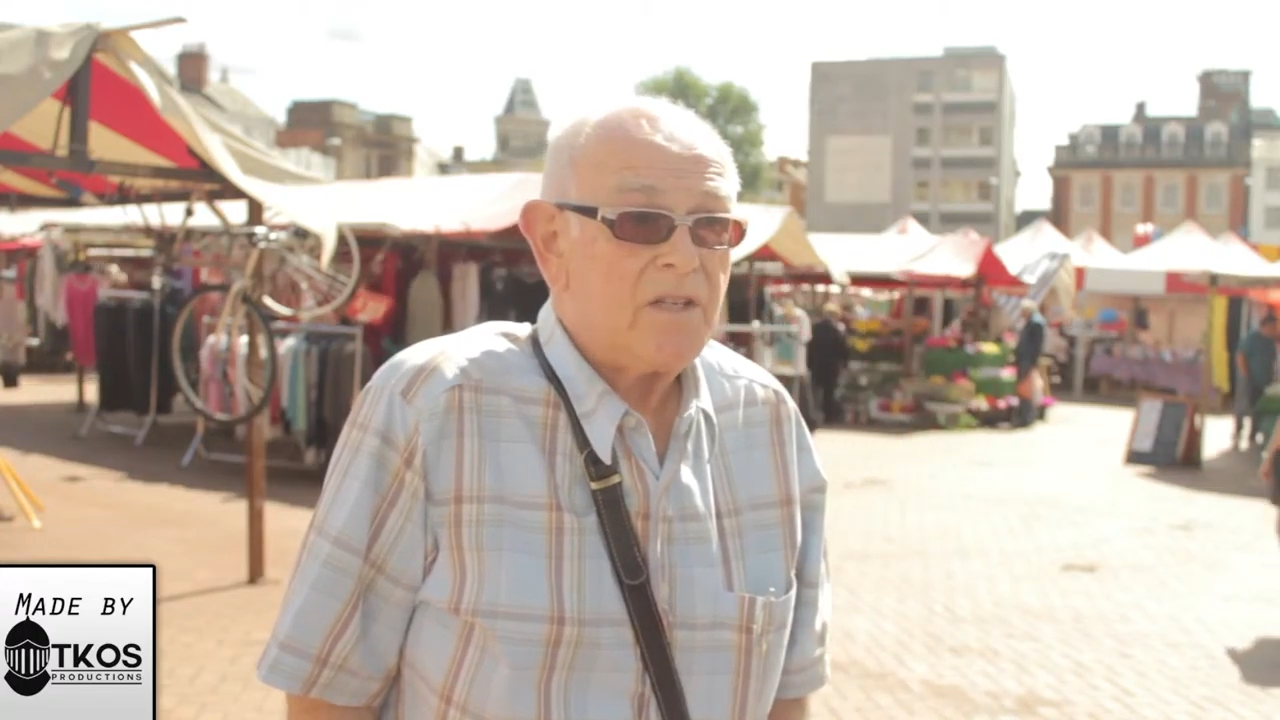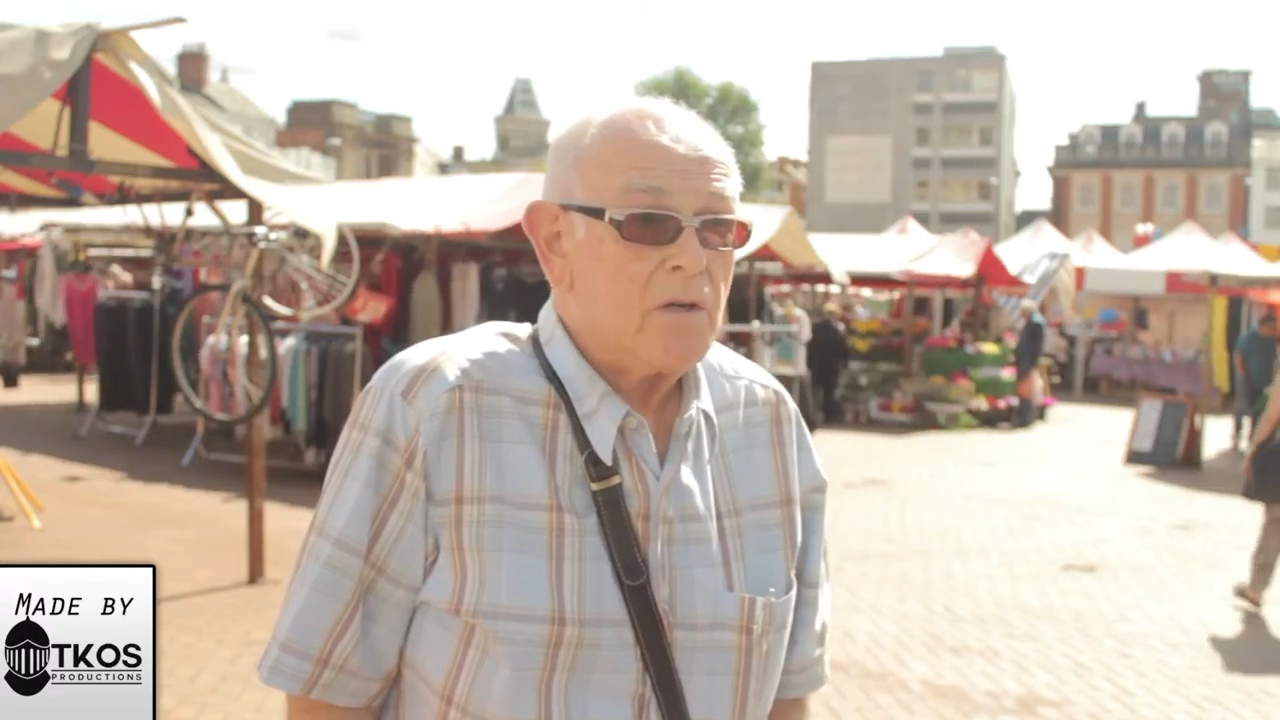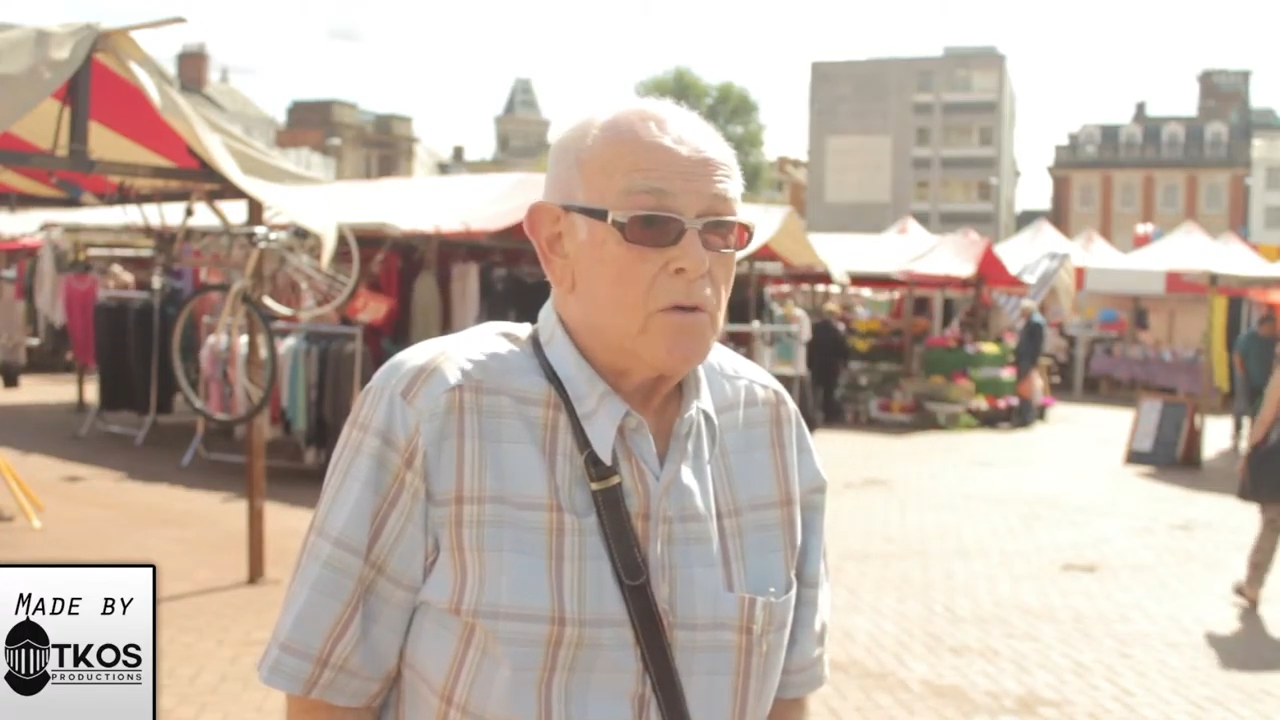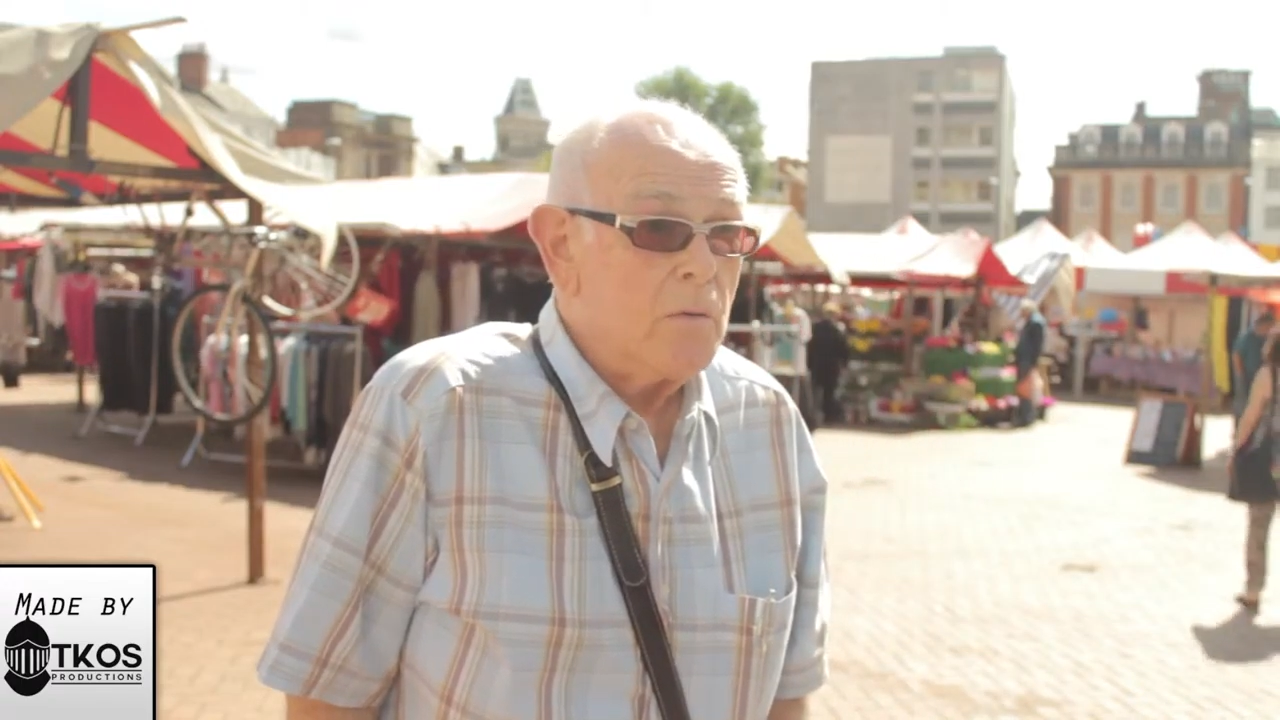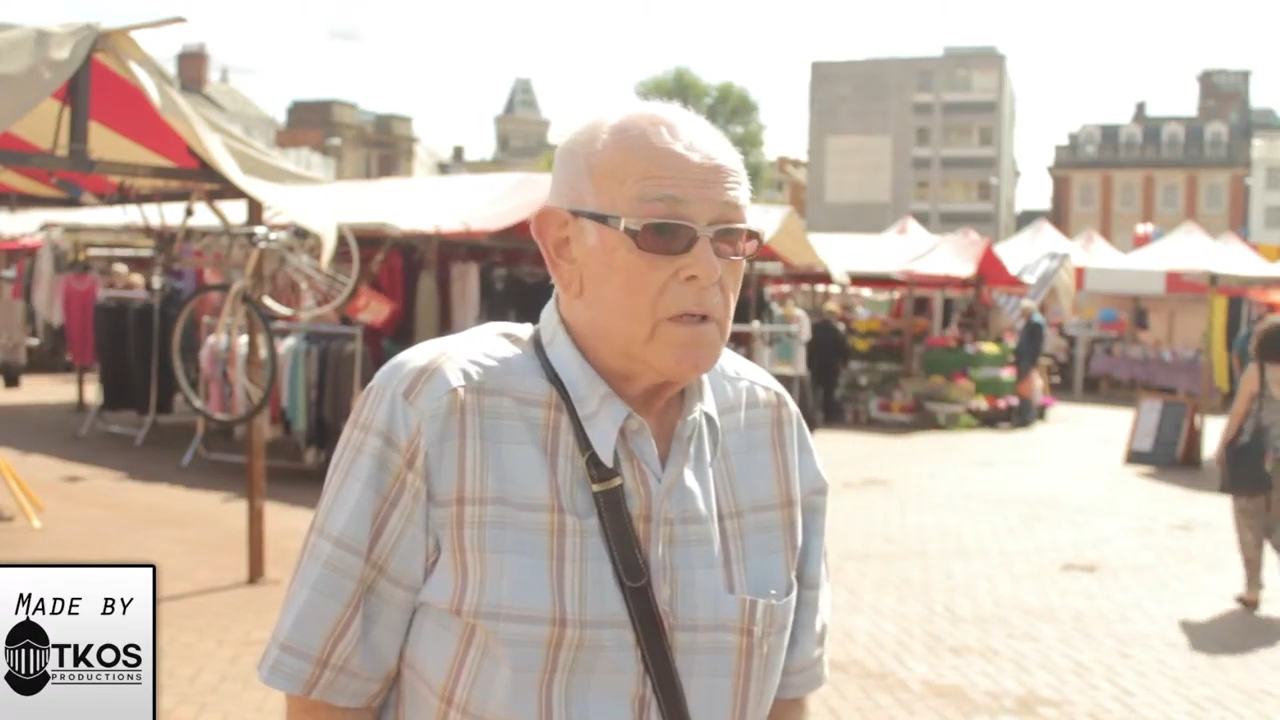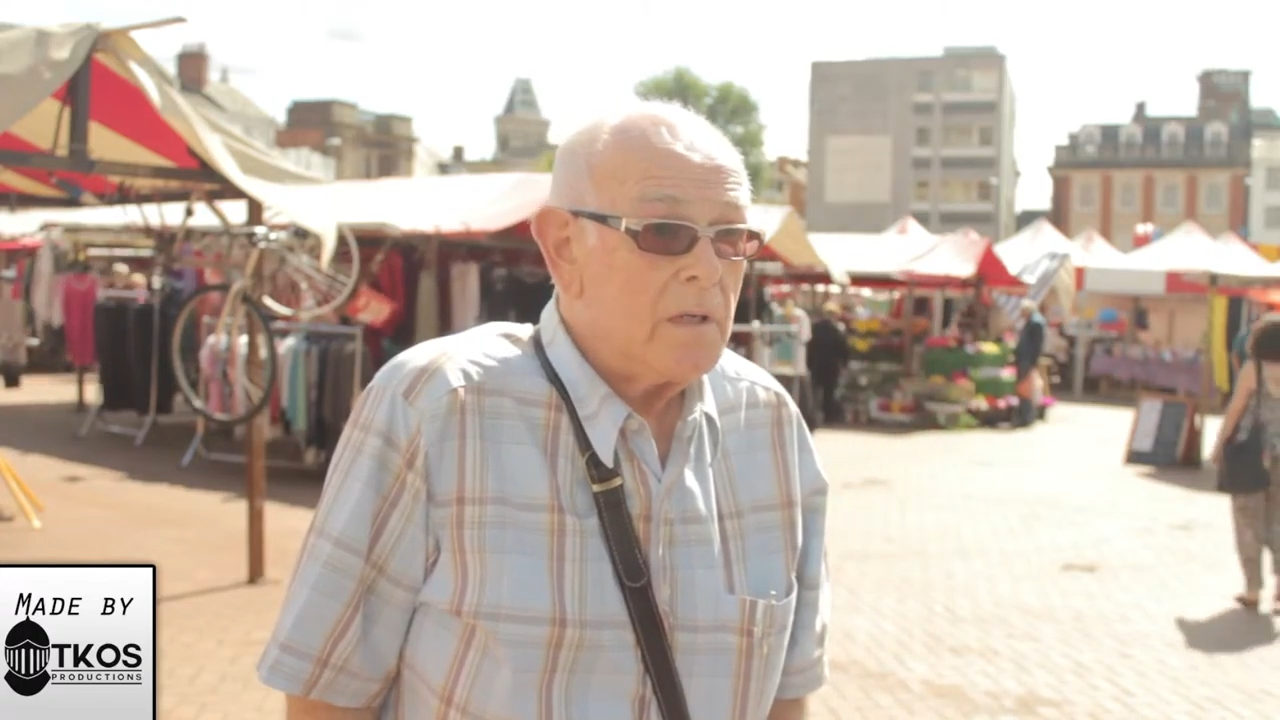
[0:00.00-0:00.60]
to